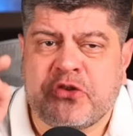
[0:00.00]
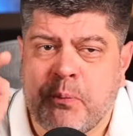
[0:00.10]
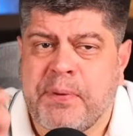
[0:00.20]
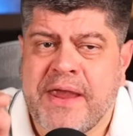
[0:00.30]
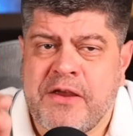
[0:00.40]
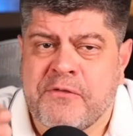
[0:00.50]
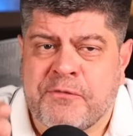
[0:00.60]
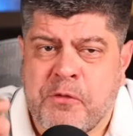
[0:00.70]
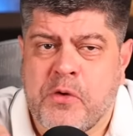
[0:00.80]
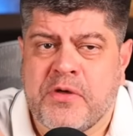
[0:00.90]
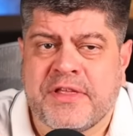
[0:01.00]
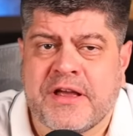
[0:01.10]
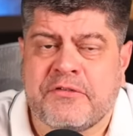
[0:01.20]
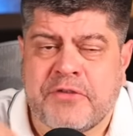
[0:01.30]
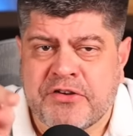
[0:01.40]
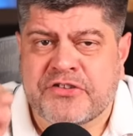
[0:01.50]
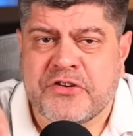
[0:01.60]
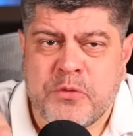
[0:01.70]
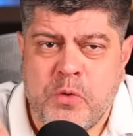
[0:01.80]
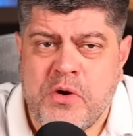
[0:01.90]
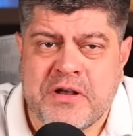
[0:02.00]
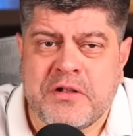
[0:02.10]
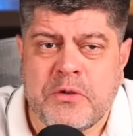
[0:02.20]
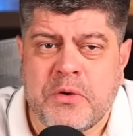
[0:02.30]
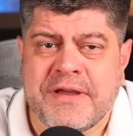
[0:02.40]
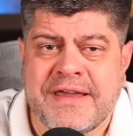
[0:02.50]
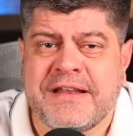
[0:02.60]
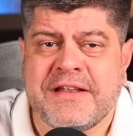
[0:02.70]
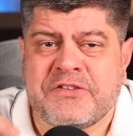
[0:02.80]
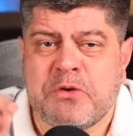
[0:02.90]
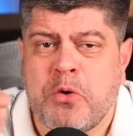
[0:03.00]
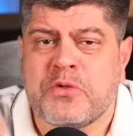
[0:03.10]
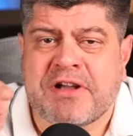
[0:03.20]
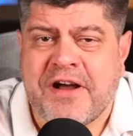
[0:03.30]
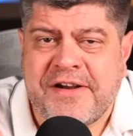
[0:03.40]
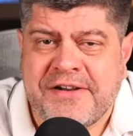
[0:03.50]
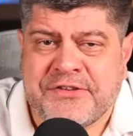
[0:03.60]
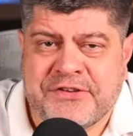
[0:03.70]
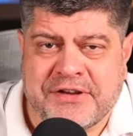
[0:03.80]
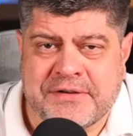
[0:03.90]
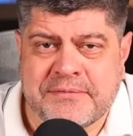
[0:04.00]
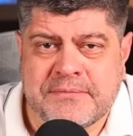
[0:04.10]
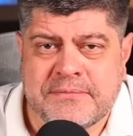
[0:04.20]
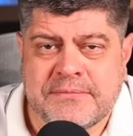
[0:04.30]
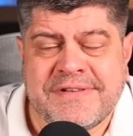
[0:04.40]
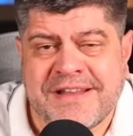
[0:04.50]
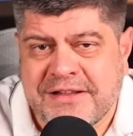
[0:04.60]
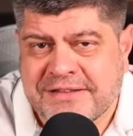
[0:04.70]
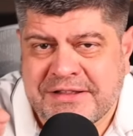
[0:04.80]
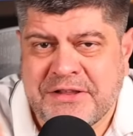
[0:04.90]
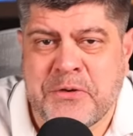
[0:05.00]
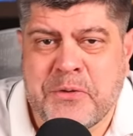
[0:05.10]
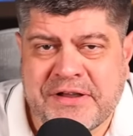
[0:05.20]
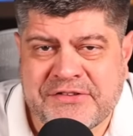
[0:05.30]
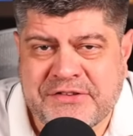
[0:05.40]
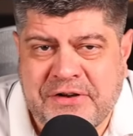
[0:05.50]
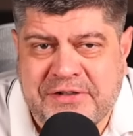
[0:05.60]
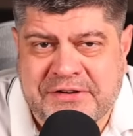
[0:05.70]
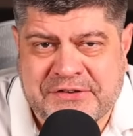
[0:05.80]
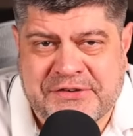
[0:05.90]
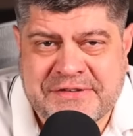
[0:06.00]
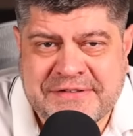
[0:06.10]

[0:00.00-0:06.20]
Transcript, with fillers: pay for the Russian oil in its own currency, not in the US dollars.